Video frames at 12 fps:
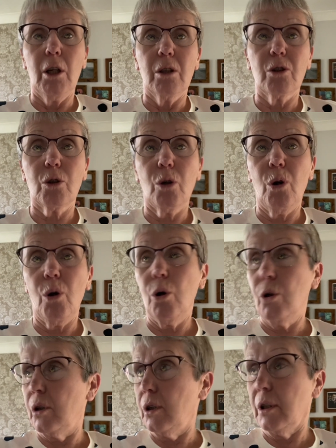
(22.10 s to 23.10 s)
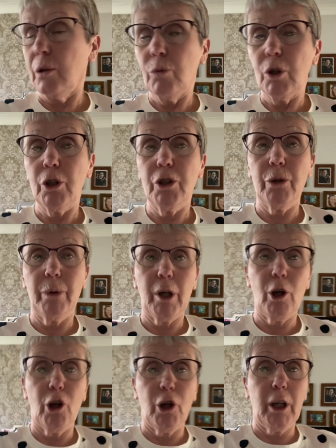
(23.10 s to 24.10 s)
So we're going to do it
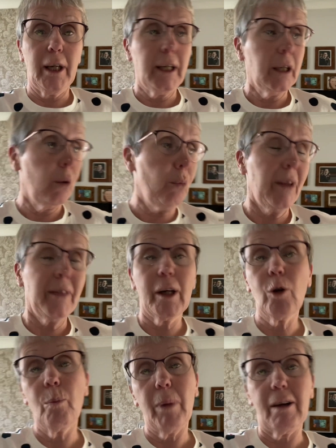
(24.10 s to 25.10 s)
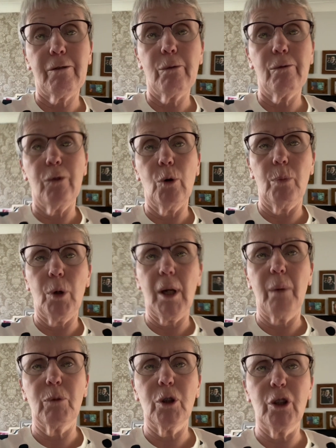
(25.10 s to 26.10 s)
early. And when they come back from football,
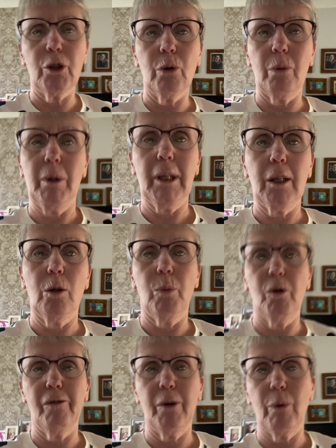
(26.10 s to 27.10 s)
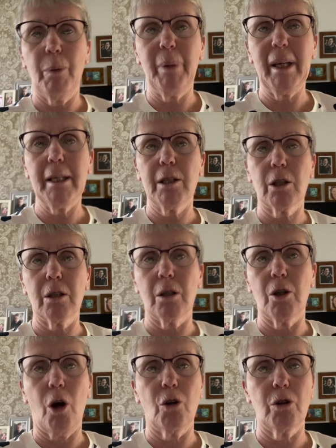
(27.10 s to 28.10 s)
I'm going to do them a little buffet with pizzas
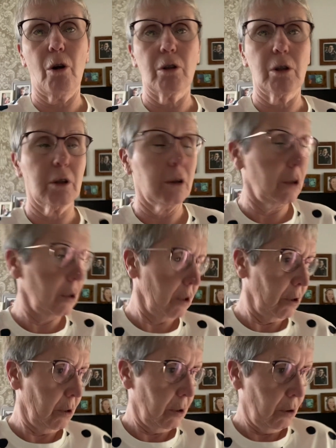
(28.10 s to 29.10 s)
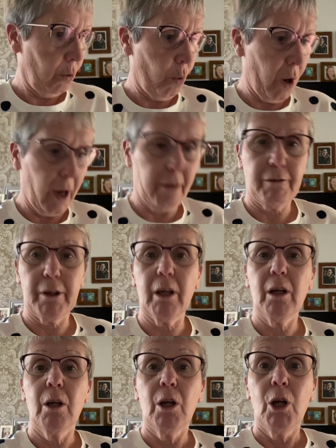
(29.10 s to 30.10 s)
and hot dogs and what have you.
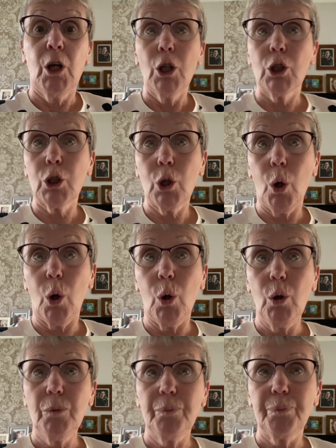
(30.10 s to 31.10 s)
So,